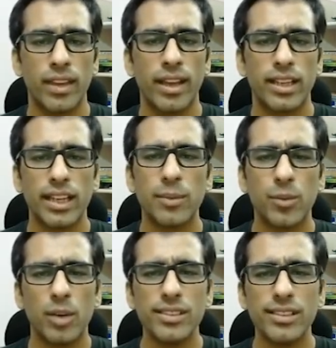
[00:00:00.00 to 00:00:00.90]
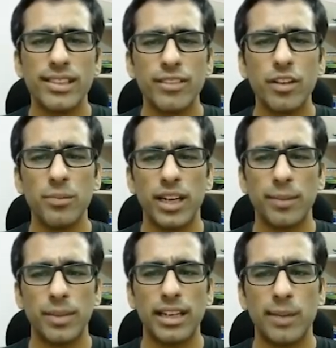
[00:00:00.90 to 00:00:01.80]
Click promises that when
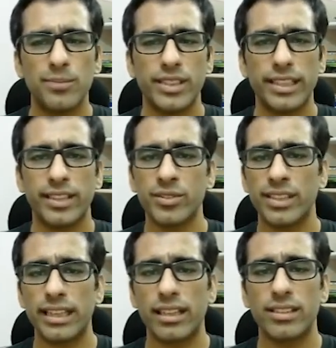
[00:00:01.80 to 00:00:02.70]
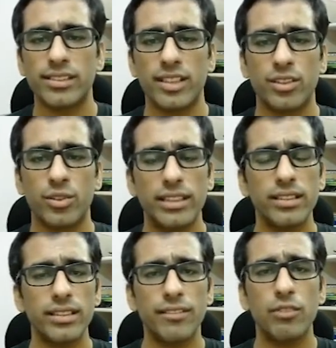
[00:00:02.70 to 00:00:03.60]
multiple apps written using Click are strung
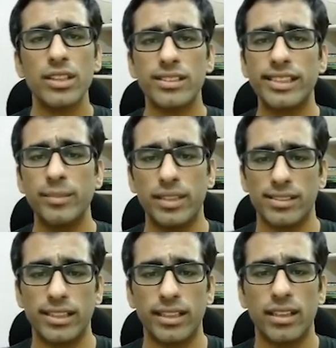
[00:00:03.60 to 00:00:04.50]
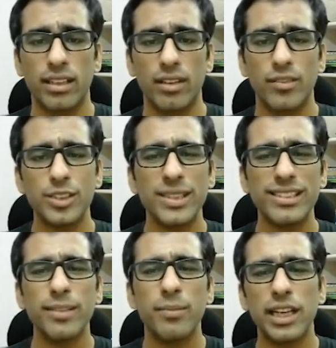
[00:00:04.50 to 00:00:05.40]
together, they will work seamlessly, which means
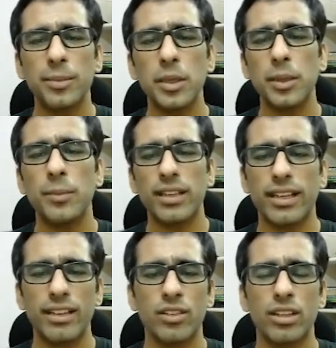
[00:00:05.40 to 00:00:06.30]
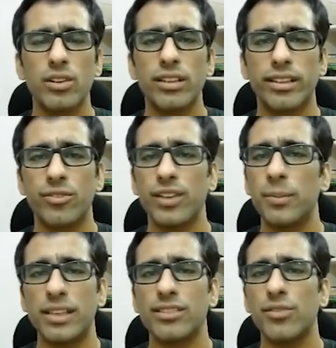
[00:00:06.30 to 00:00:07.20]
that multiple people can work on different
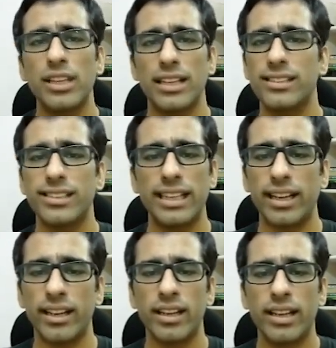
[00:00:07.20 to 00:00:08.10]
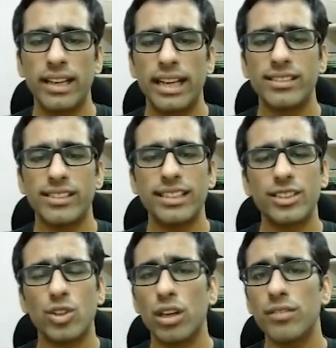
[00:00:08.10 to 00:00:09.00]
parts of a large CLI and
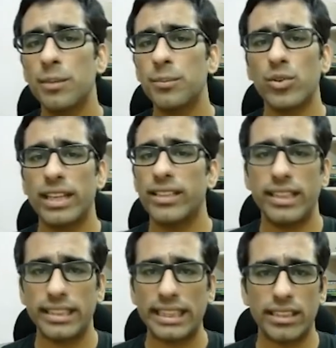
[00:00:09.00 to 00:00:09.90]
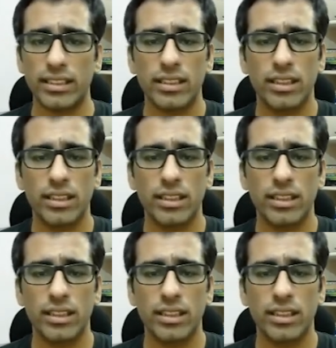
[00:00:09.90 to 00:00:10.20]
stitch all of them together at the end.